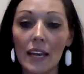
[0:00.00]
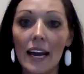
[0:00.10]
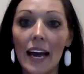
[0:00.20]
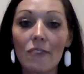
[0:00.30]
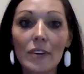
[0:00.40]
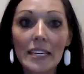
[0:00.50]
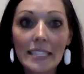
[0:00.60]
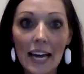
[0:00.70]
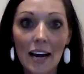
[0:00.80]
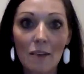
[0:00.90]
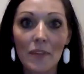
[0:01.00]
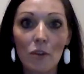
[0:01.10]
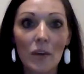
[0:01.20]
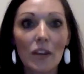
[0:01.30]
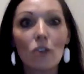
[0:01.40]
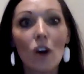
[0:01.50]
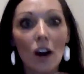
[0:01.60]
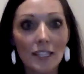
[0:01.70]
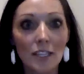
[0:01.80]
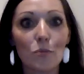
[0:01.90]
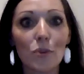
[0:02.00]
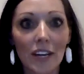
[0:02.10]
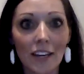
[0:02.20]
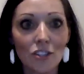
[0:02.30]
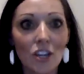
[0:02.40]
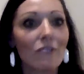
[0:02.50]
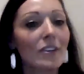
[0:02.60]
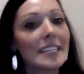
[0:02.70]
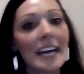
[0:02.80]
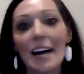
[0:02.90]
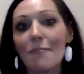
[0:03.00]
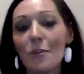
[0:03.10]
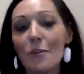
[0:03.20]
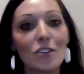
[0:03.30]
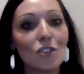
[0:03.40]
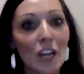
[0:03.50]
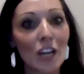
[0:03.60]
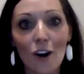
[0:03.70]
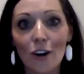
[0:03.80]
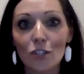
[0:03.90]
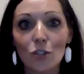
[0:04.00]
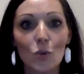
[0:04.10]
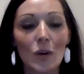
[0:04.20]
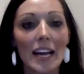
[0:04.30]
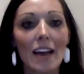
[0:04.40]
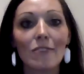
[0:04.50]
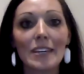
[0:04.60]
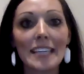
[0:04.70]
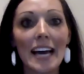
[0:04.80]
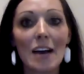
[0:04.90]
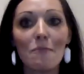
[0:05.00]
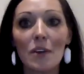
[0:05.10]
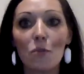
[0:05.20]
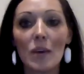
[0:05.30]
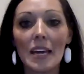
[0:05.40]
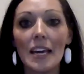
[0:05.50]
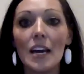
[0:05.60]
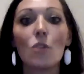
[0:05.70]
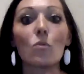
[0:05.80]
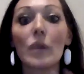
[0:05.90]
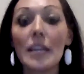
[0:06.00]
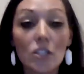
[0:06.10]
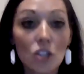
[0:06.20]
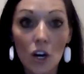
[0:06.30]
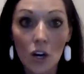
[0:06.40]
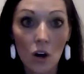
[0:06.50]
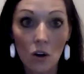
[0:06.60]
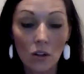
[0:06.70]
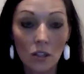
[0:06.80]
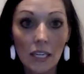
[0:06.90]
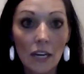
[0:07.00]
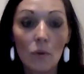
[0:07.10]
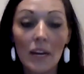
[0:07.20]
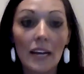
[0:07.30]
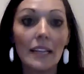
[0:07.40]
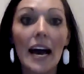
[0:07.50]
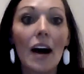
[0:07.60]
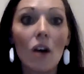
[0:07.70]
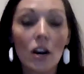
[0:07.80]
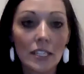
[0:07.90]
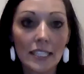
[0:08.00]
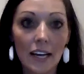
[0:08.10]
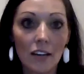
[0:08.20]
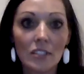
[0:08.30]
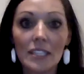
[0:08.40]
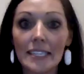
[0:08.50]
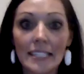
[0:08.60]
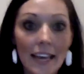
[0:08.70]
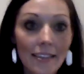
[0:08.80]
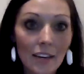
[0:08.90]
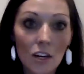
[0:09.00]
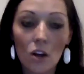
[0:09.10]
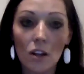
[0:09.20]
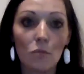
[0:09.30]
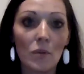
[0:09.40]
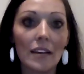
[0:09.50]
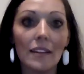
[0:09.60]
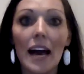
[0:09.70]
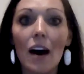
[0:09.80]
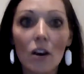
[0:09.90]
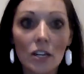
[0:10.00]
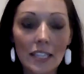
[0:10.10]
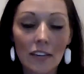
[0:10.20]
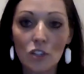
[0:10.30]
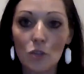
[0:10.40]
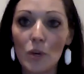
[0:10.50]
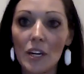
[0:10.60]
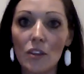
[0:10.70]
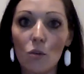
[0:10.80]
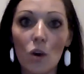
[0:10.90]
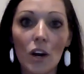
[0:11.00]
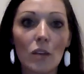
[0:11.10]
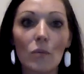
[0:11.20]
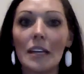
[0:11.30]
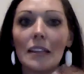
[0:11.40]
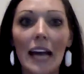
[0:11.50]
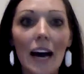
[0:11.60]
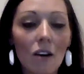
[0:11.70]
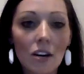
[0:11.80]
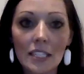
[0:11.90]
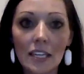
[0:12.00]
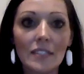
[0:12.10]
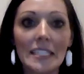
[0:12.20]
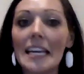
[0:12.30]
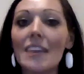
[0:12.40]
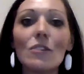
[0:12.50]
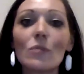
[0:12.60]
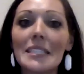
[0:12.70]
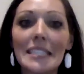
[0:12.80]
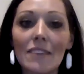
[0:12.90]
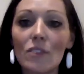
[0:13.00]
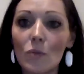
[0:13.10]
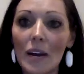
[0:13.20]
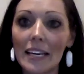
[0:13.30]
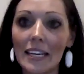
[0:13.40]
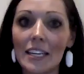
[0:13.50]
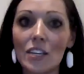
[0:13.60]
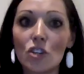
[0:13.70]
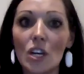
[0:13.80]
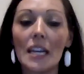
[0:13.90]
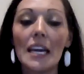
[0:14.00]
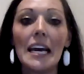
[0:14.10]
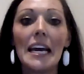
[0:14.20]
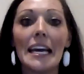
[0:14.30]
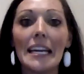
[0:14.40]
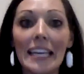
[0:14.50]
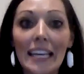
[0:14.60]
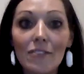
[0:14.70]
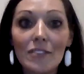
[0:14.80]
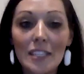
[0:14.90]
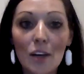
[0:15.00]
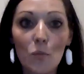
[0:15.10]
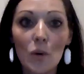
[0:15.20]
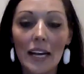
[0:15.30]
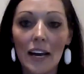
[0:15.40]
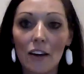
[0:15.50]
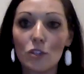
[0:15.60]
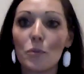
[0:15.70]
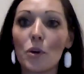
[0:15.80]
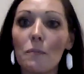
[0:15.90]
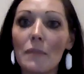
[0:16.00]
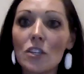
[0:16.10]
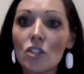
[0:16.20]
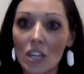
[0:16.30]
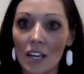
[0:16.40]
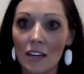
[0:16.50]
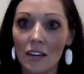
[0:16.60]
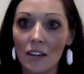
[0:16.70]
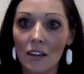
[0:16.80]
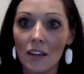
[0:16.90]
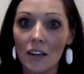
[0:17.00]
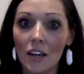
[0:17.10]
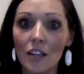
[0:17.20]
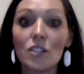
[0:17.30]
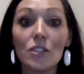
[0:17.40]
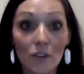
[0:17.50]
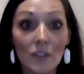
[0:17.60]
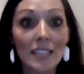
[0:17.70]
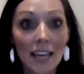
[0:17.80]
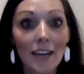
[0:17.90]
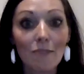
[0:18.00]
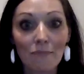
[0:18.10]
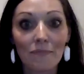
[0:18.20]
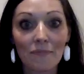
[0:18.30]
Every time that we cross a bridge, every time that we share our story, every time that we reach a goal, we allow ourselves to set the goal, and we allow ourselves to put in the work, and we allow ourselves to even receive the recognition. It gives someone else permission to do the same.